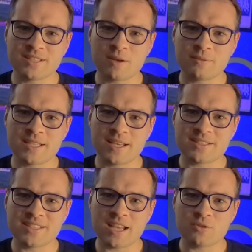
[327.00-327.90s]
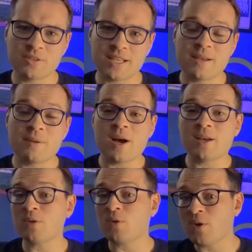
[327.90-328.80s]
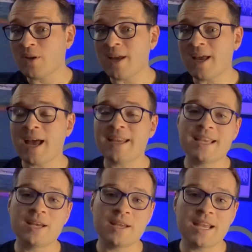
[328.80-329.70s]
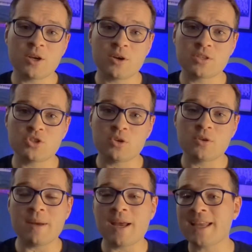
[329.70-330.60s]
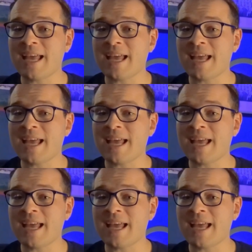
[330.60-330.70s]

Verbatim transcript: tell me a tech related pun, or I need a lighthearted joke about